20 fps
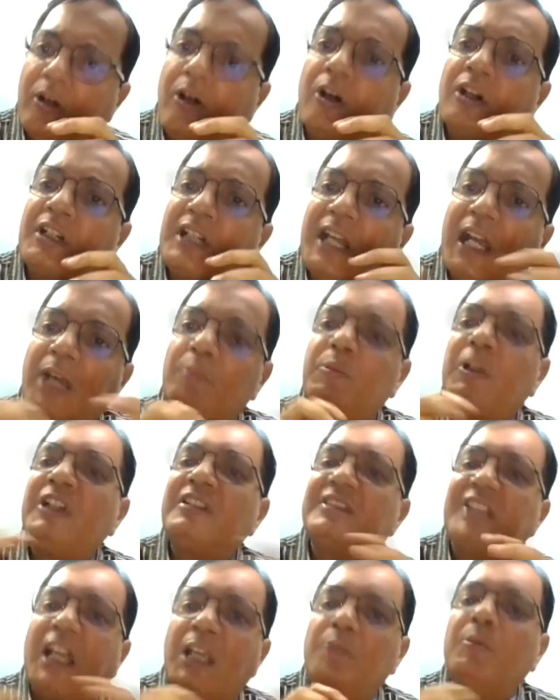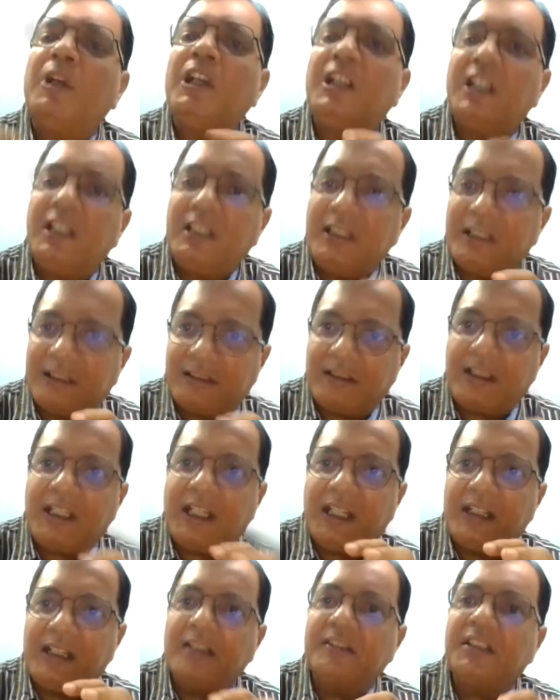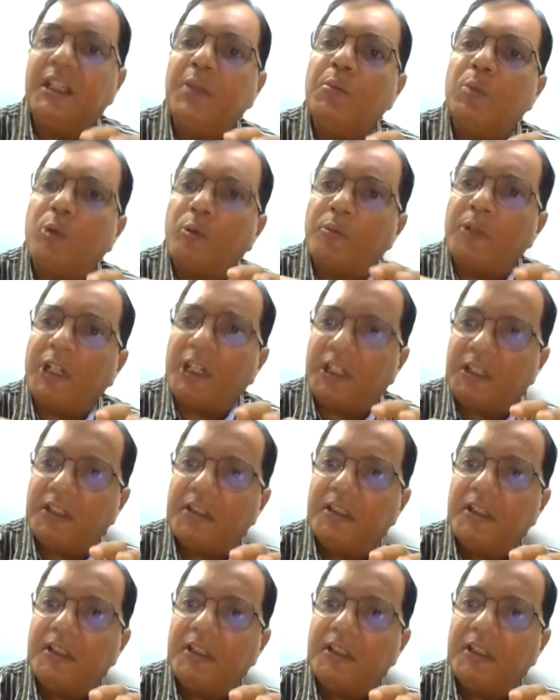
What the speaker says: or happened simultaneously at the same moment?